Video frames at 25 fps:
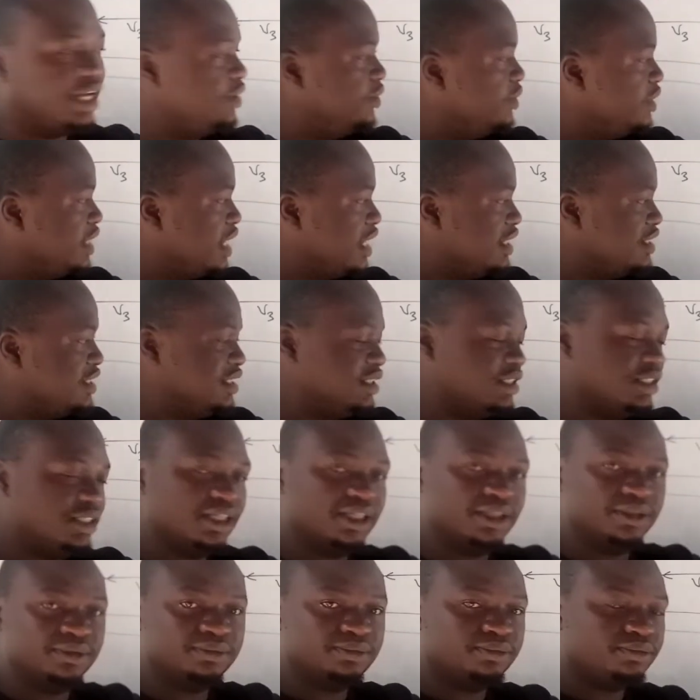Look at it here.
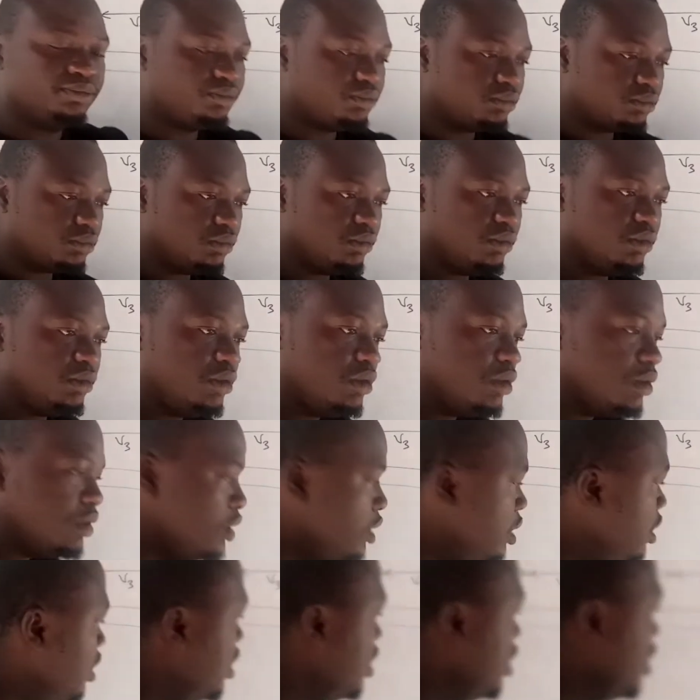
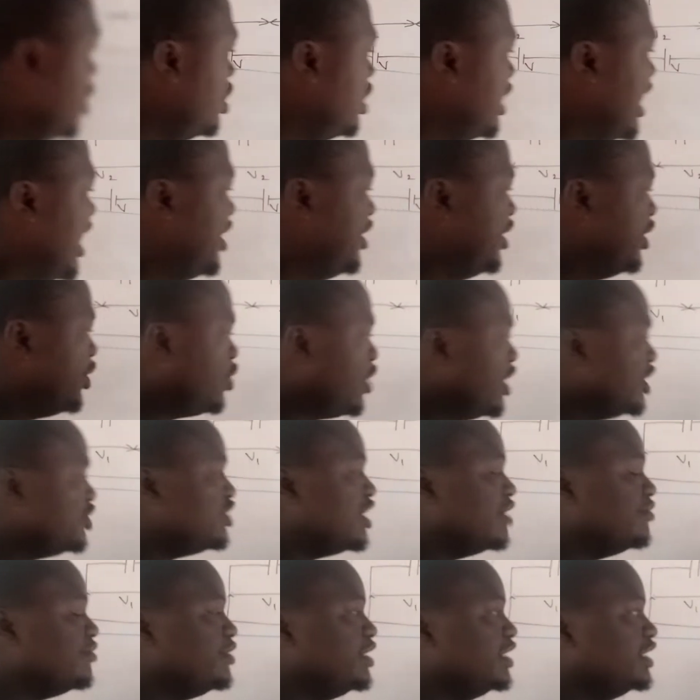Now, in the course
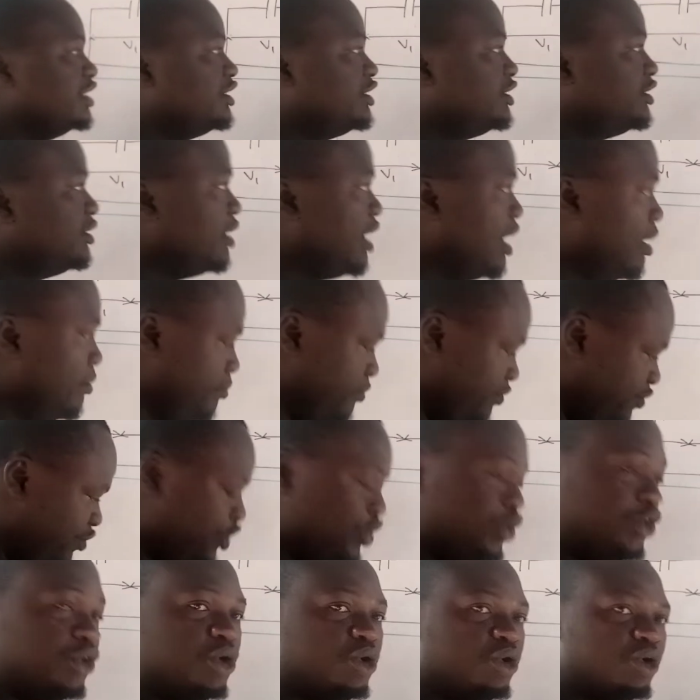of this
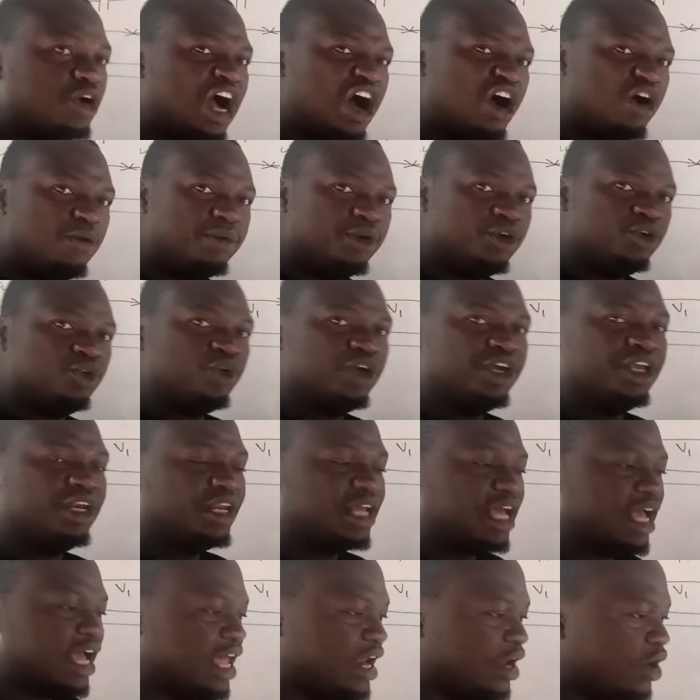video, I will be doing
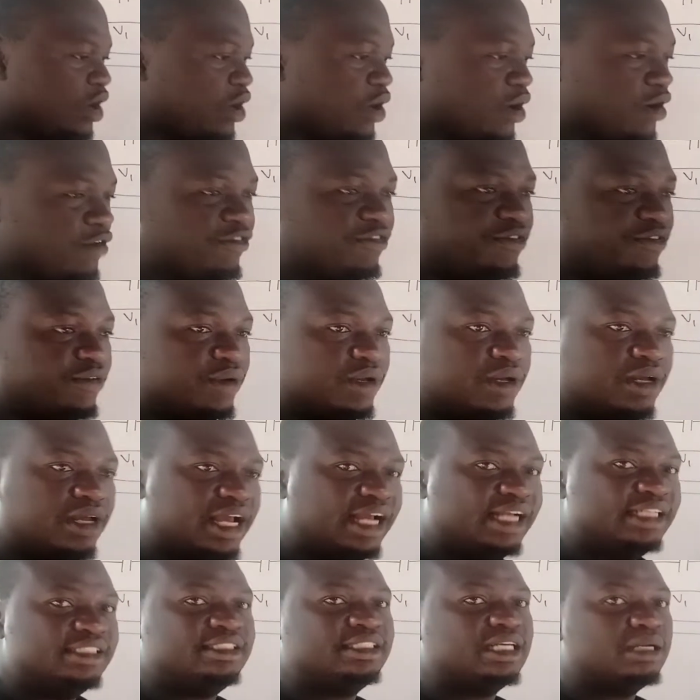a lot of
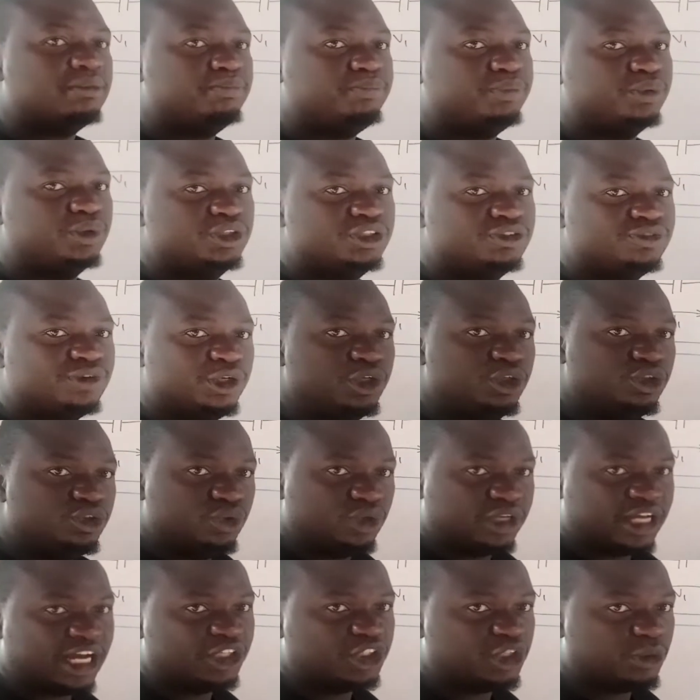examples for you to
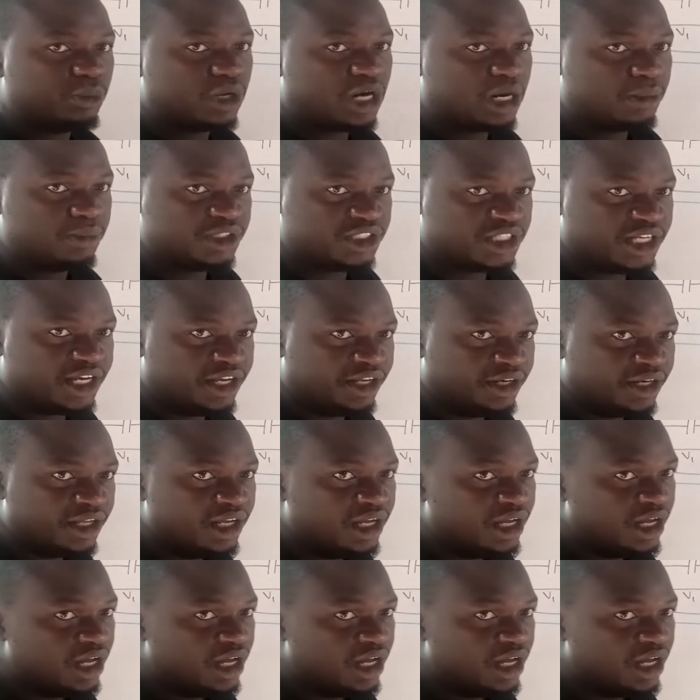catch up what I'm saying.